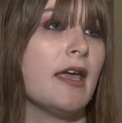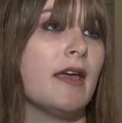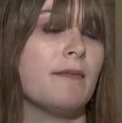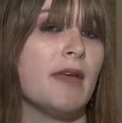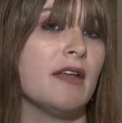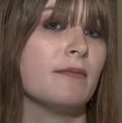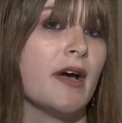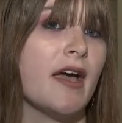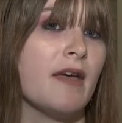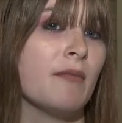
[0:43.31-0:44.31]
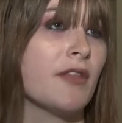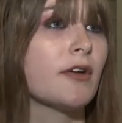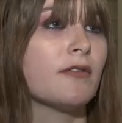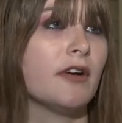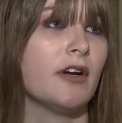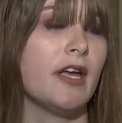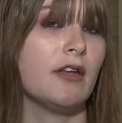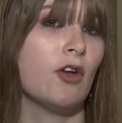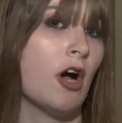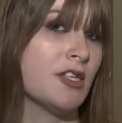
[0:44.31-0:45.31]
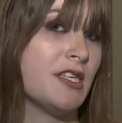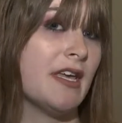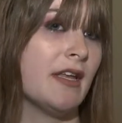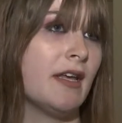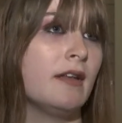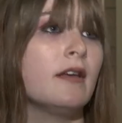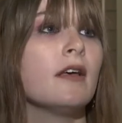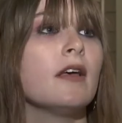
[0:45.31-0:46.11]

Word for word: It made my mother very nauseated.